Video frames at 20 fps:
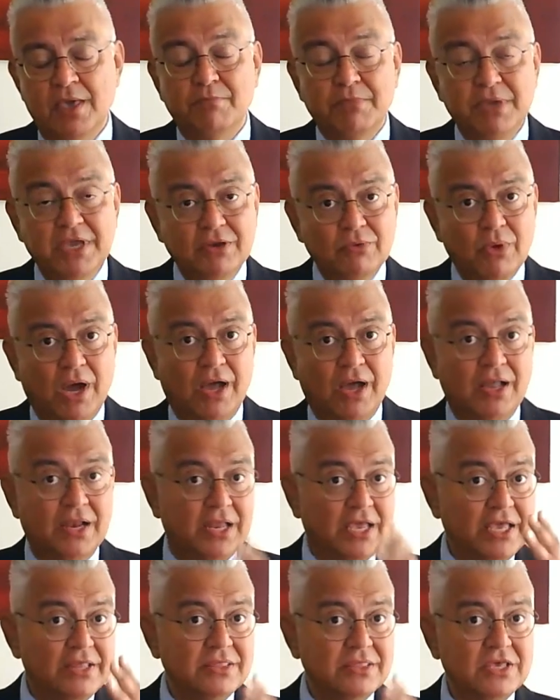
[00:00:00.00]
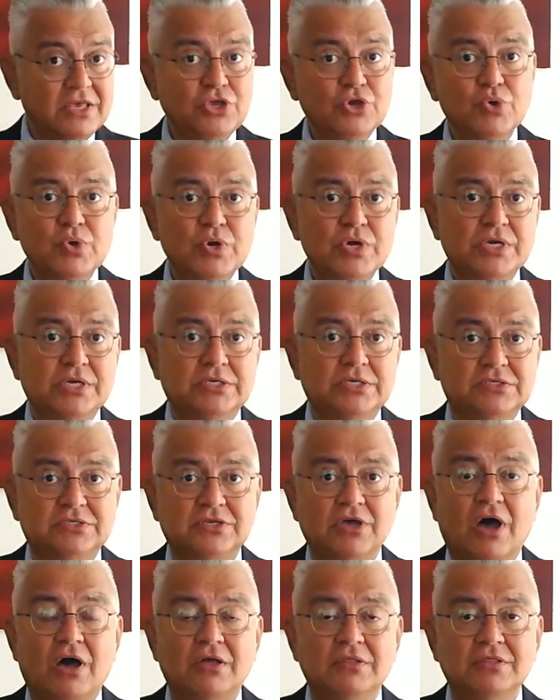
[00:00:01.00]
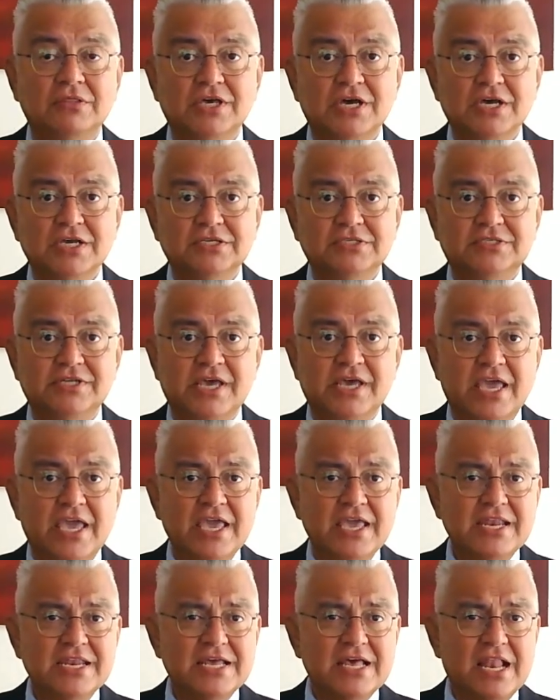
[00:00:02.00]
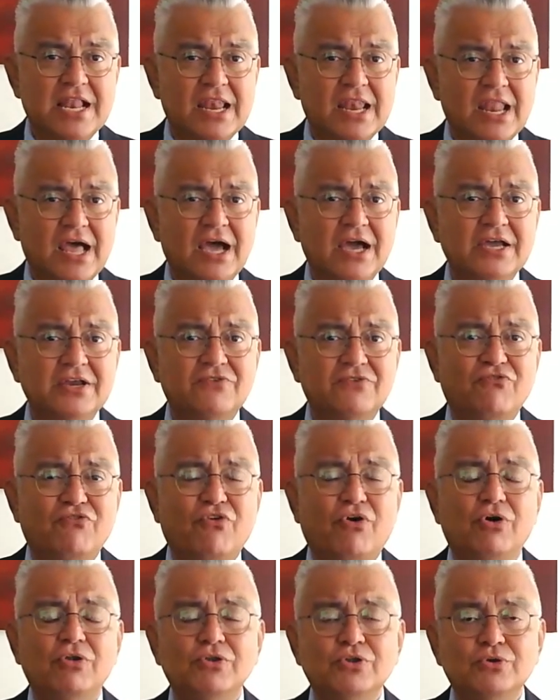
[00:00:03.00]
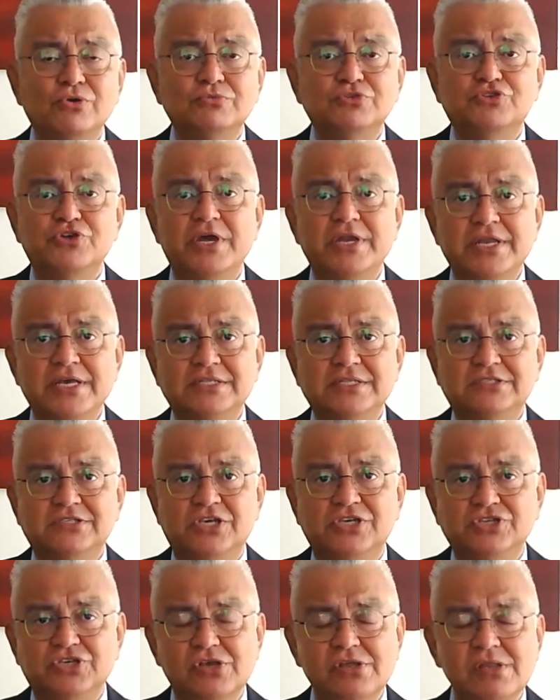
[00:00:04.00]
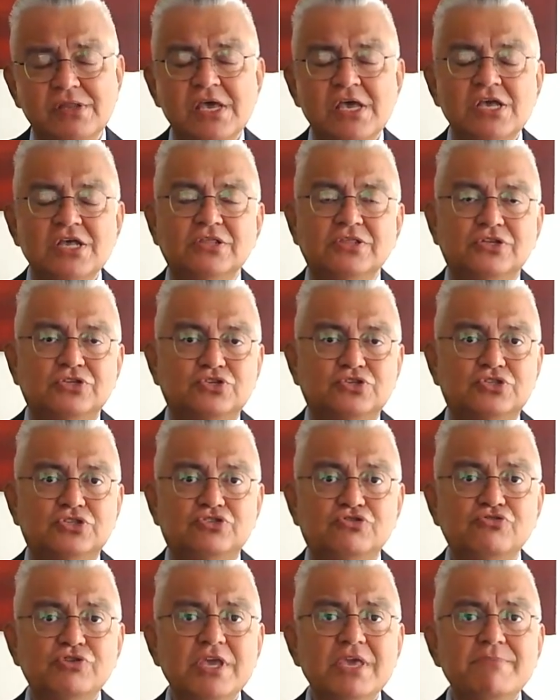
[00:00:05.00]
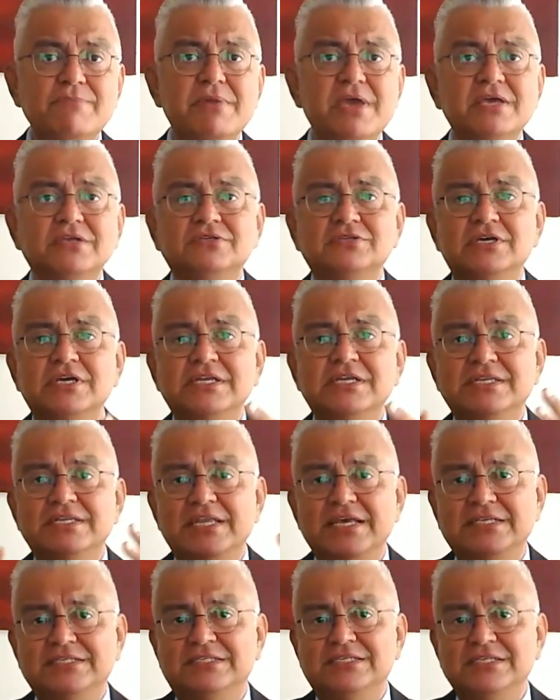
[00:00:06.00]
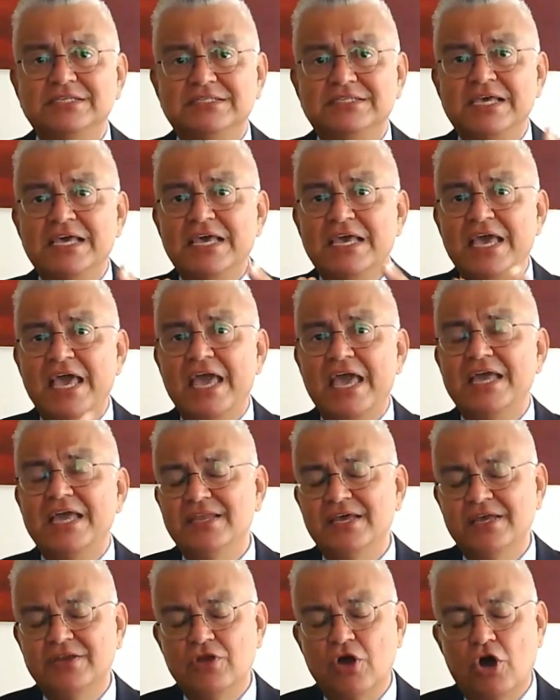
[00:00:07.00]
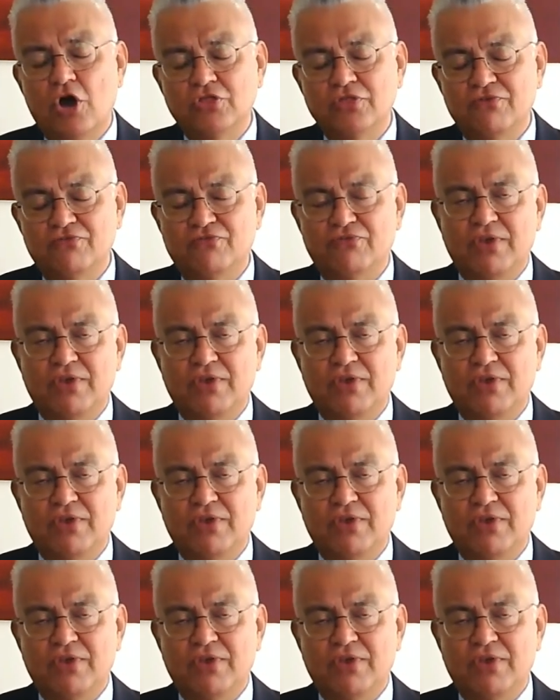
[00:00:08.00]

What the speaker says: Meanwhile, in the US on Thursday, in a light volume traded session, the three major indexes ended on the